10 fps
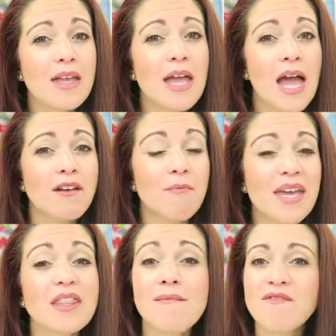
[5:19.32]
kind of
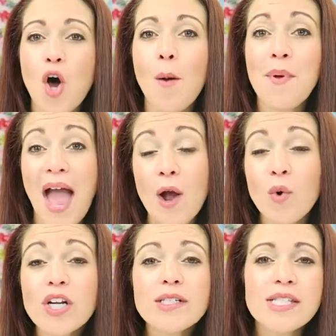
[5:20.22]
make them fall
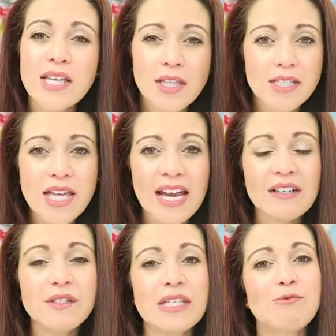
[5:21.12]
backwards in this kind
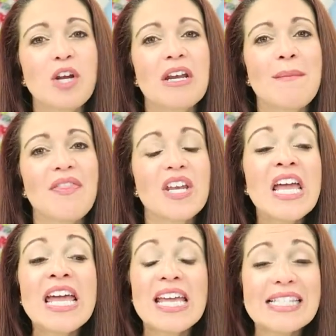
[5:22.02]
of sleep training method
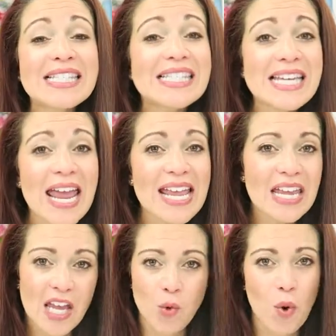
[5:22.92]
is
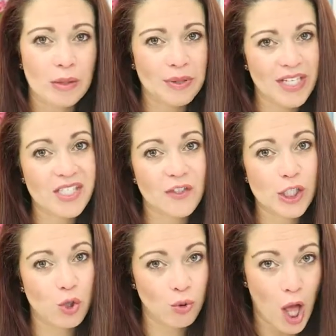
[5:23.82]
staying in one place for
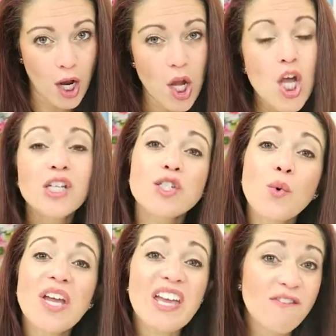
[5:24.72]
too long.
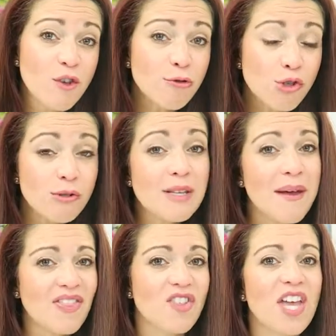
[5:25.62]
So if you choose a
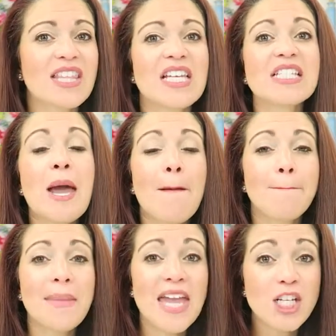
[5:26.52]
method like this,
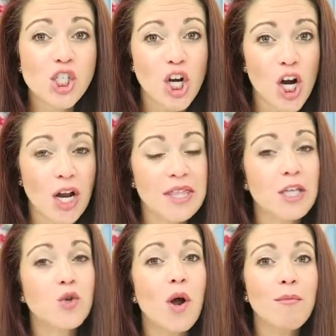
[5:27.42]
make sure
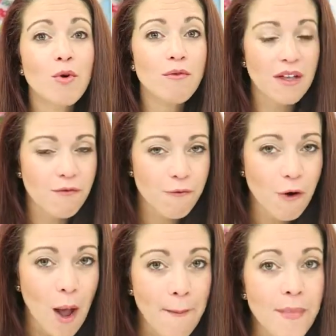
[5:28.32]
that you are moving
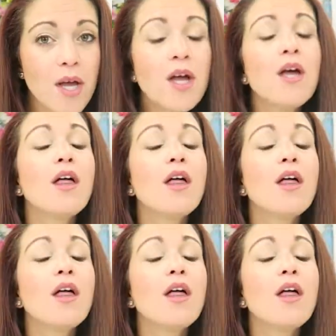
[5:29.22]
from